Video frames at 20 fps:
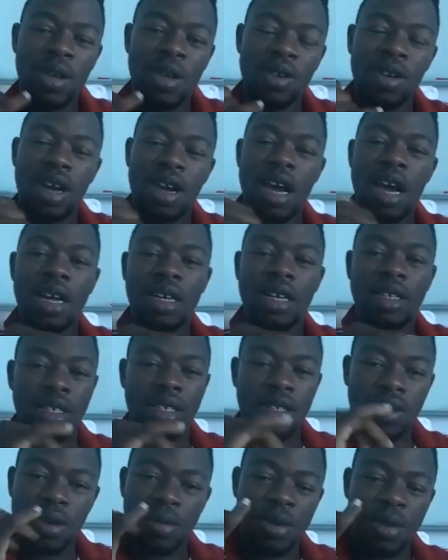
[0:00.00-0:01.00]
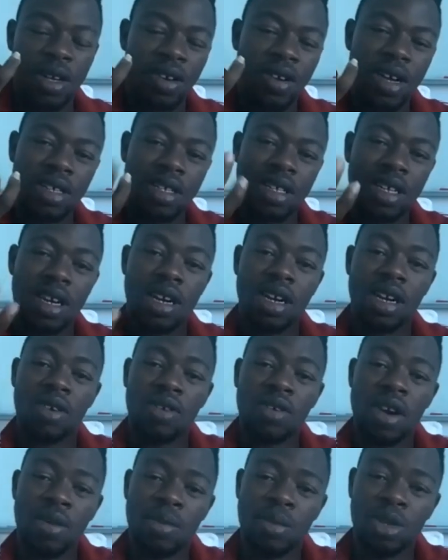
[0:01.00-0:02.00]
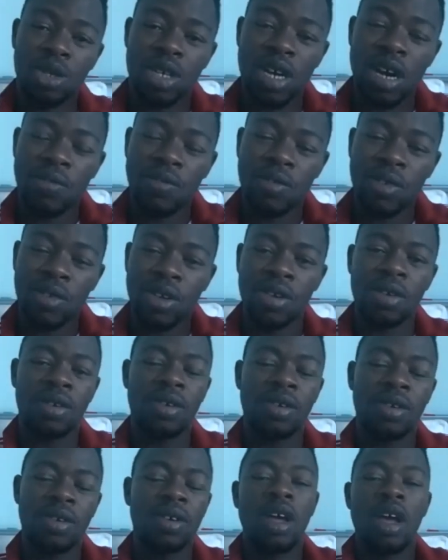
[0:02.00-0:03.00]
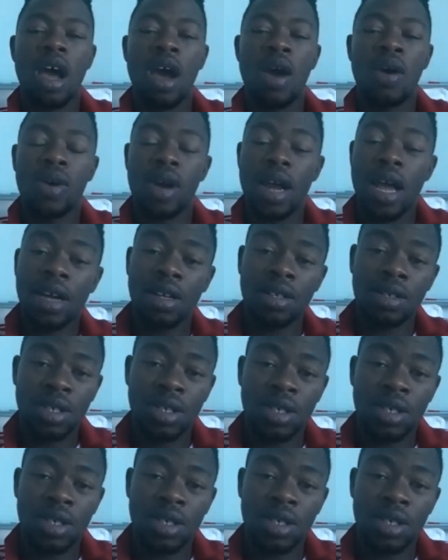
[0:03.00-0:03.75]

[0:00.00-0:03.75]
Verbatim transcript: you guys told me you guys did an incredible job for you. I would like mm-hmm. to mm.